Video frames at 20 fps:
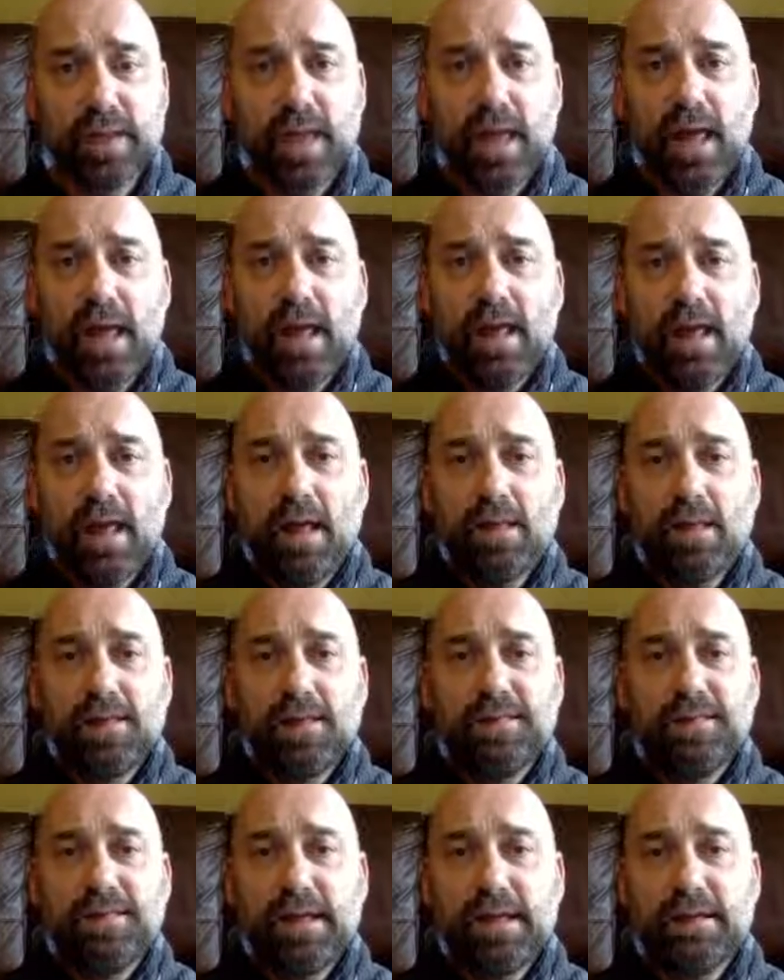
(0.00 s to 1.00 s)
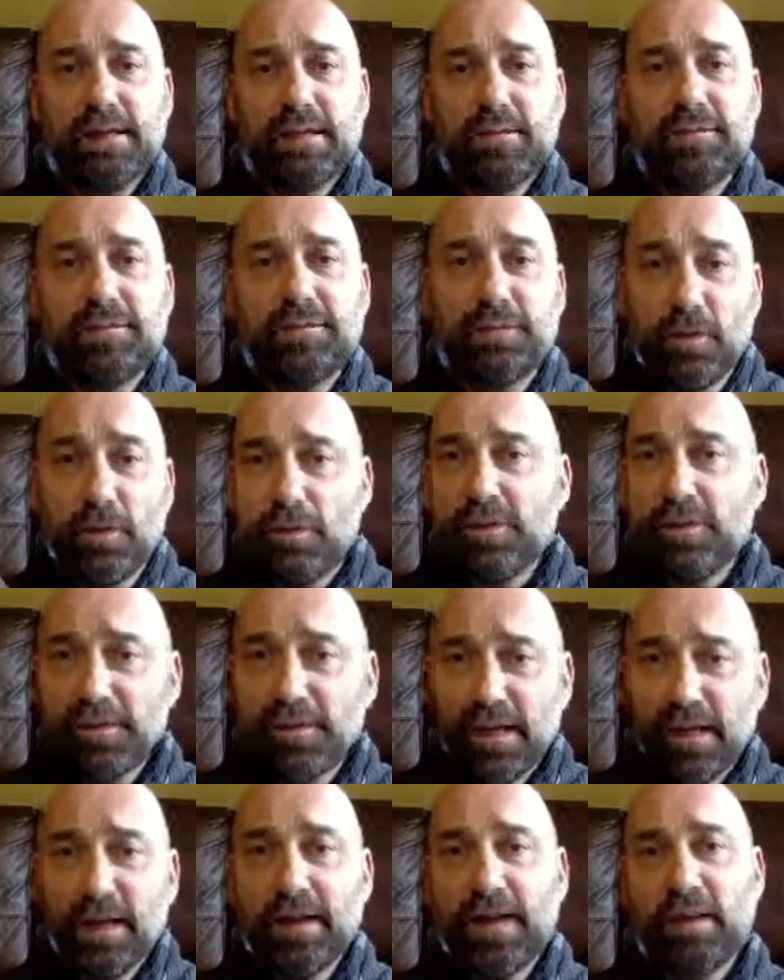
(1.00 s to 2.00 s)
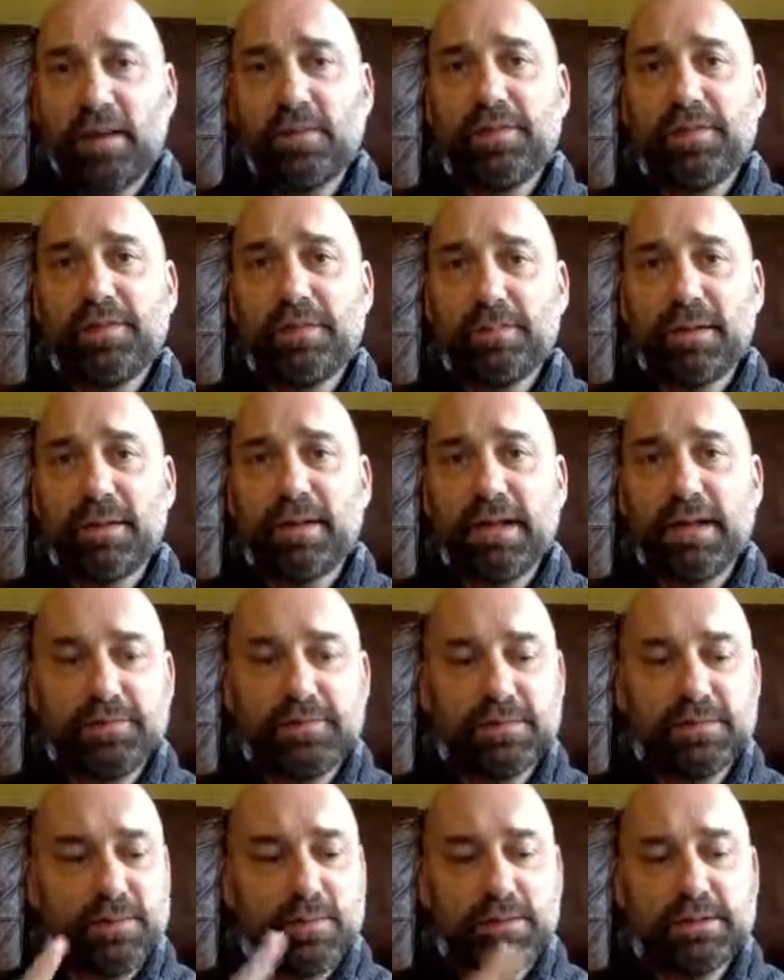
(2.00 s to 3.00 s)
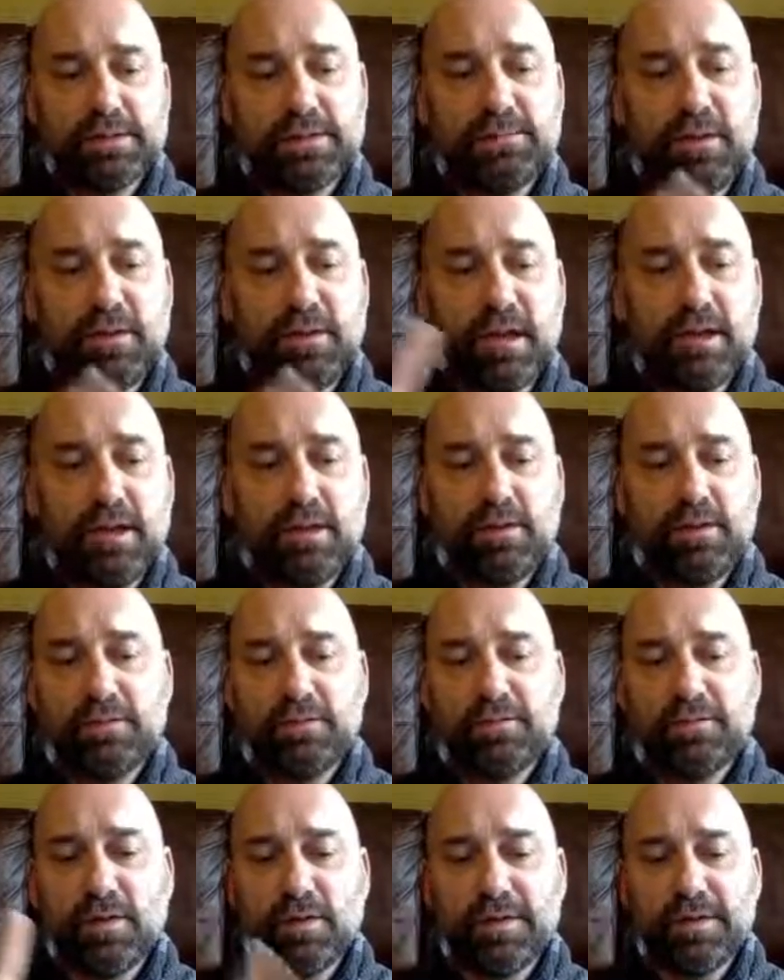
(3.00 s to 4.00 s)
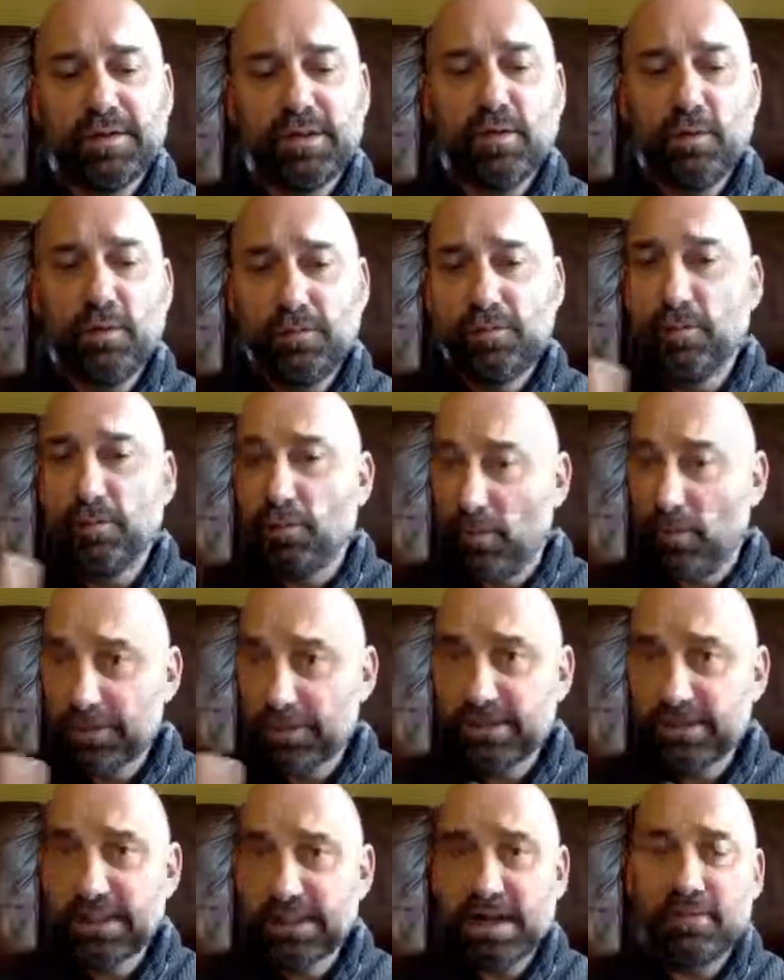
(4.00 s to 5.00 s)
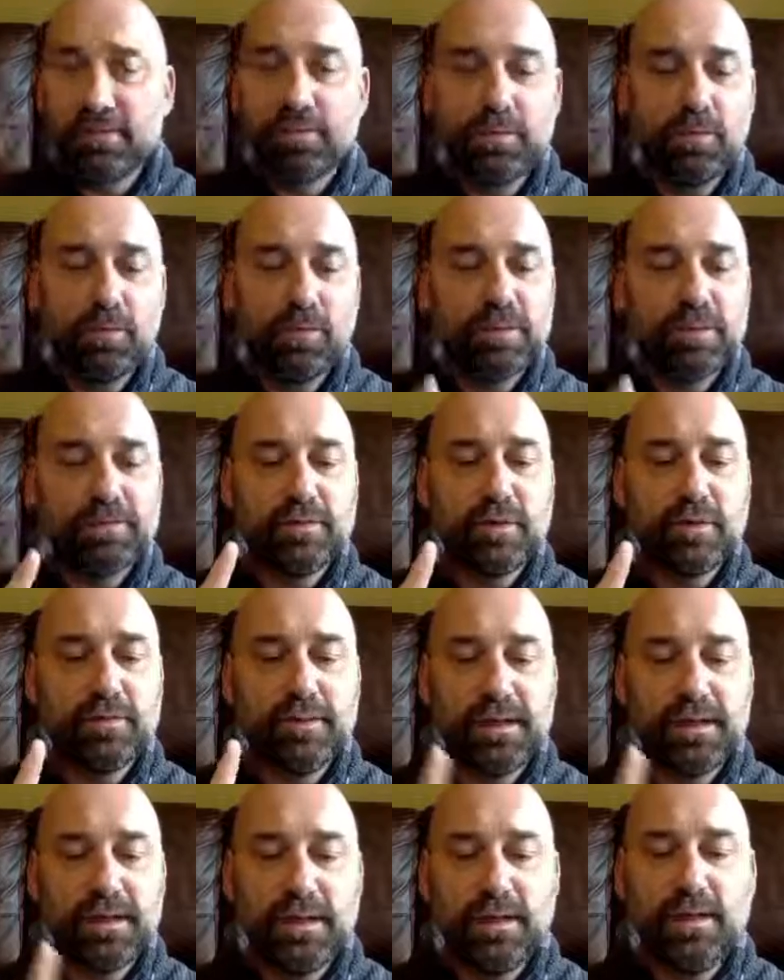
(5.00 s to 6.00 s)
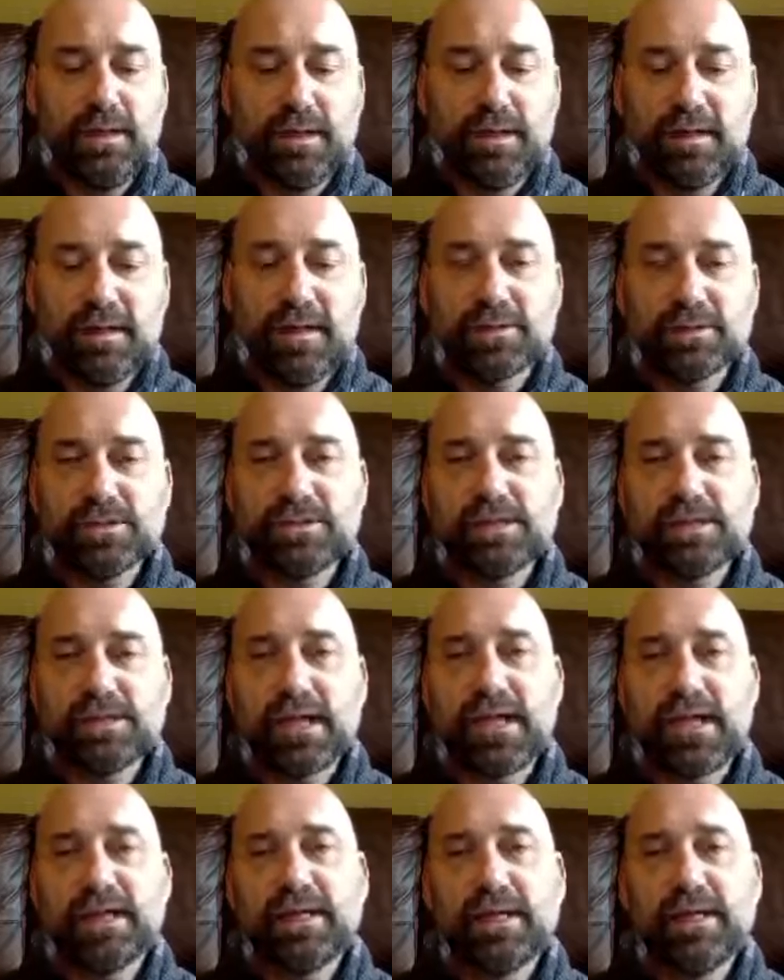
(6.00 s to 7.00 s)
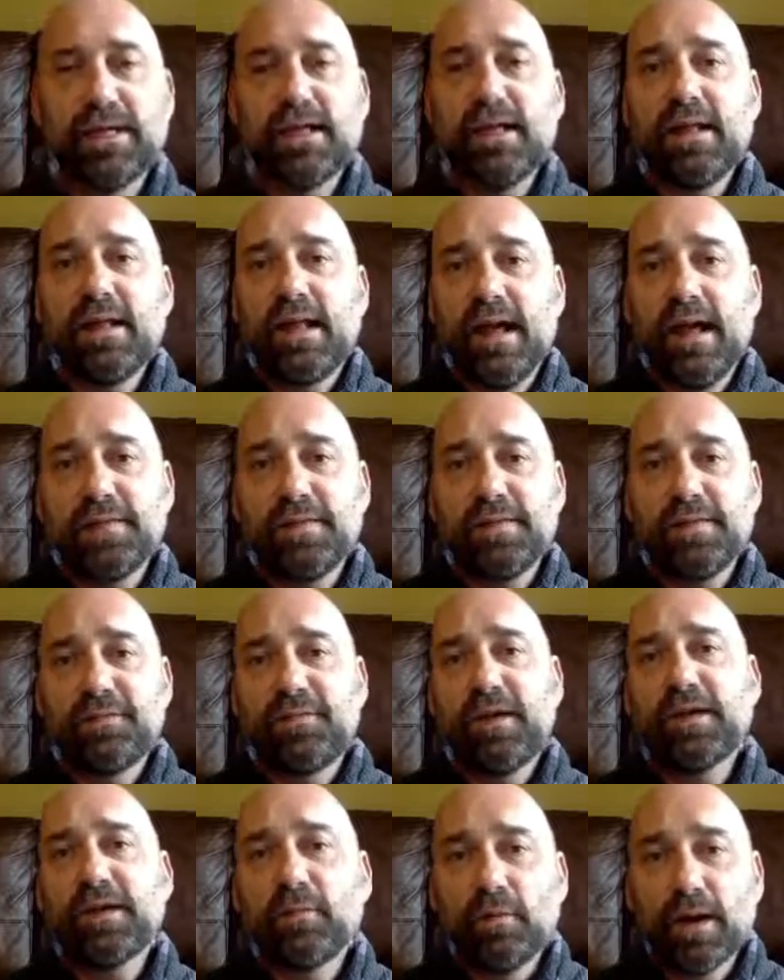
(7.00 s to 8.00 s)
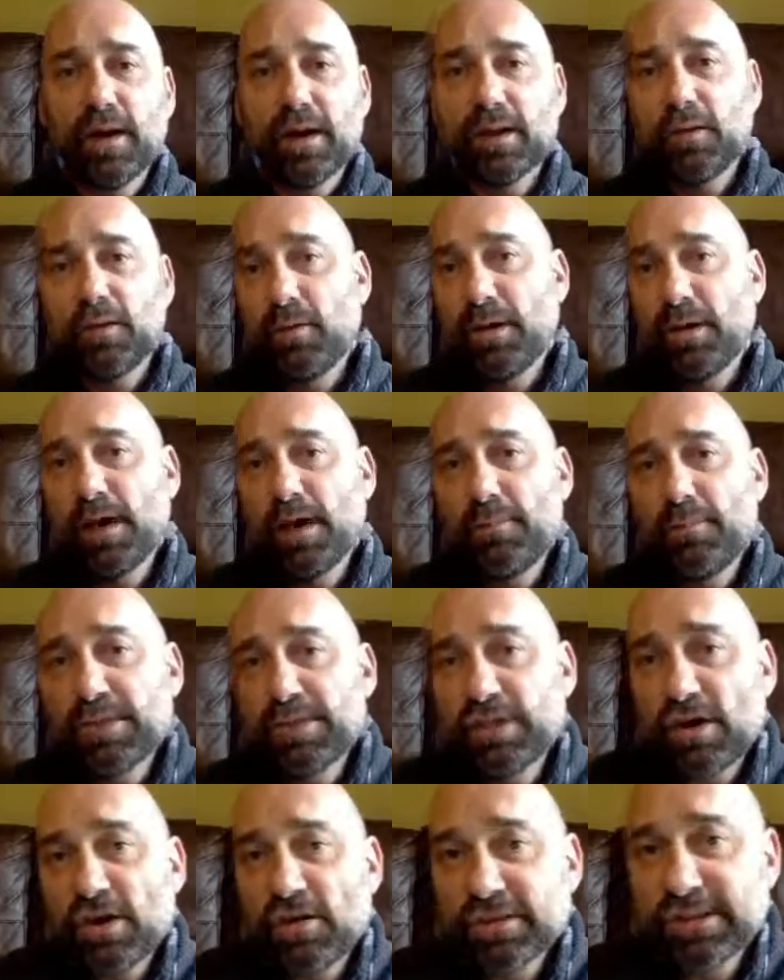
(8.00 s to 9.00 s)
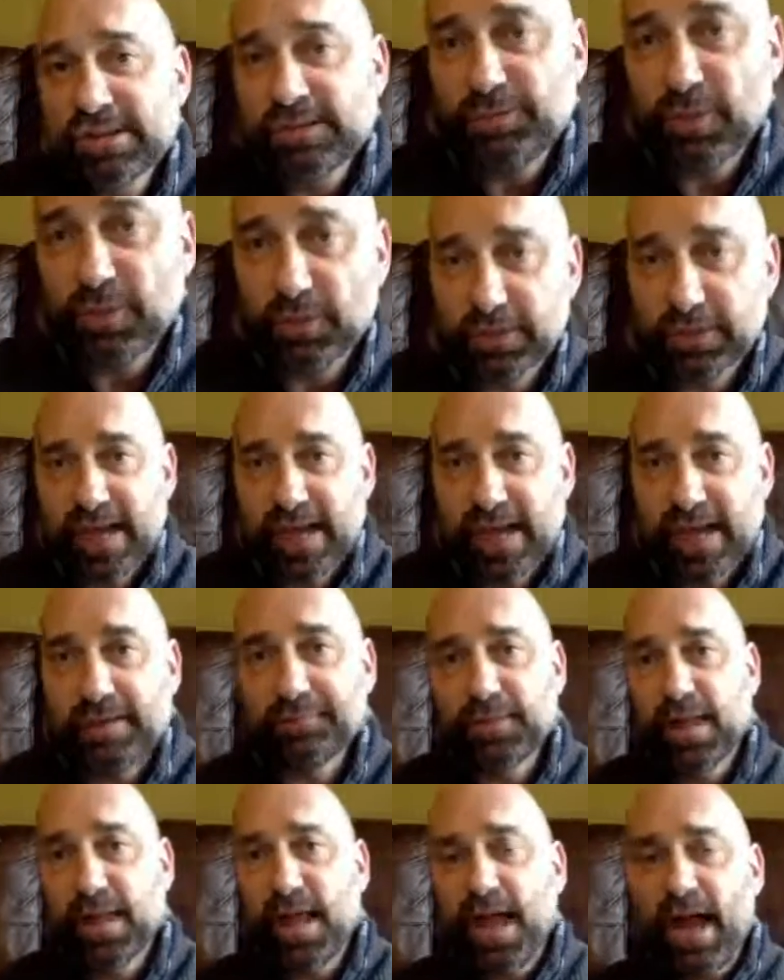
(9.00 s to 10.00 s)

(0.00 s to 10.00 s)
Right. The, the fourth unhealthy beliefs we've got the demand, we've got the awful or the terrible, we've got the I can't stand it. Uh, the final one, I call it a pejorative put down.